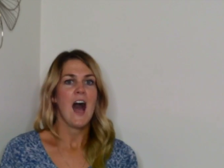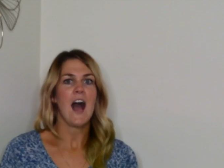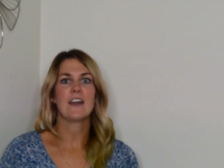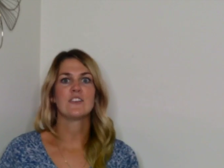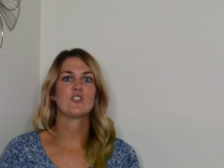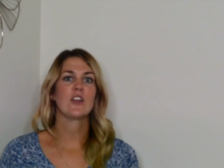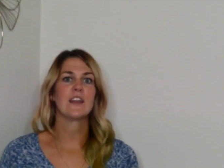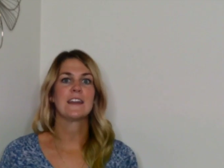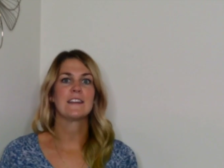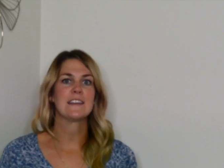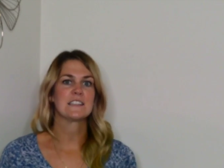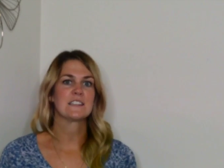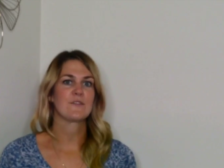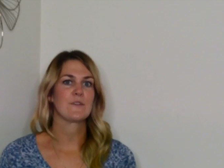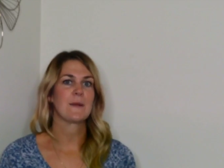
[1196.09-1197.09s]
I created
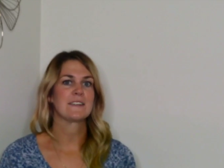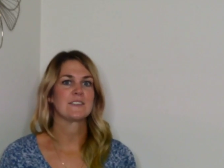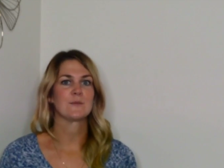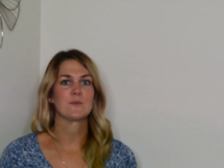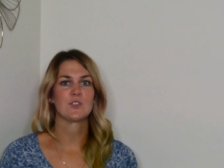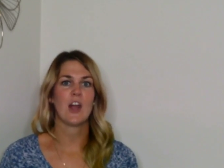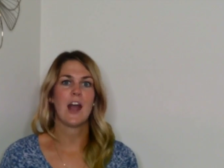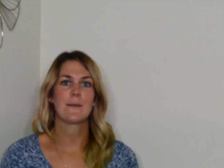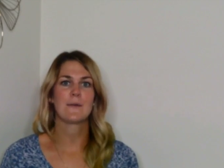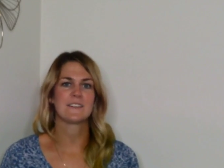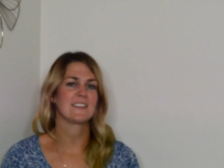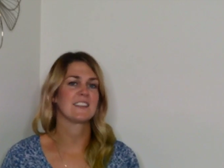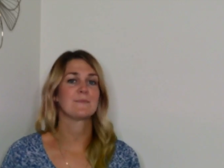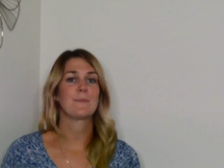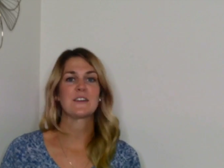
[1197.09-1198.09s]
this for my subscriber
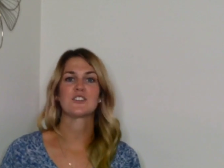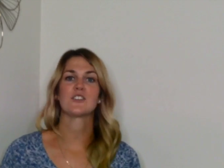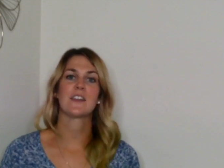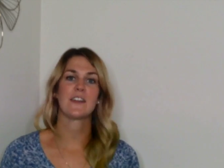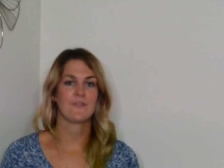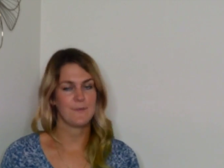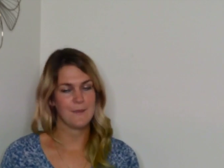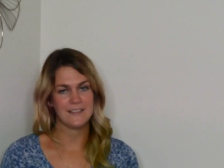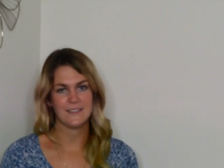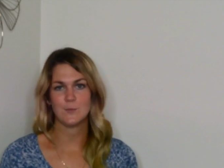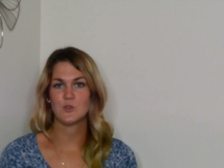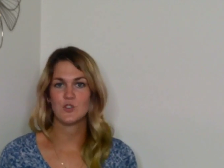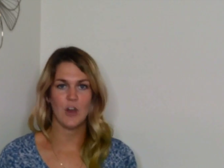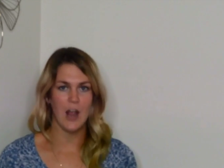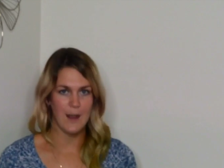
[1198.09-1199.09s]
as a special gift for my
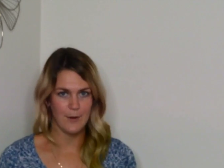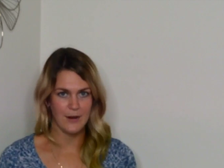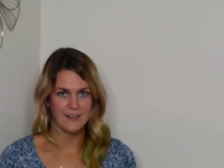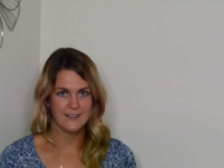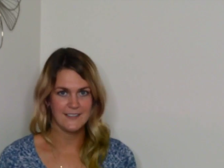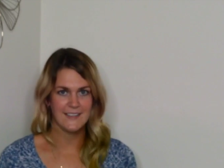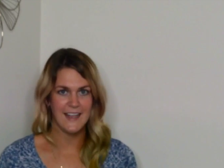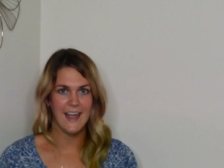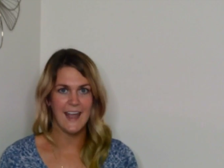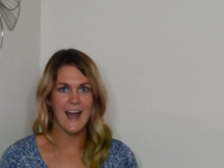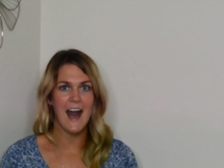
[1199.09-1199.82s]
subscribers, say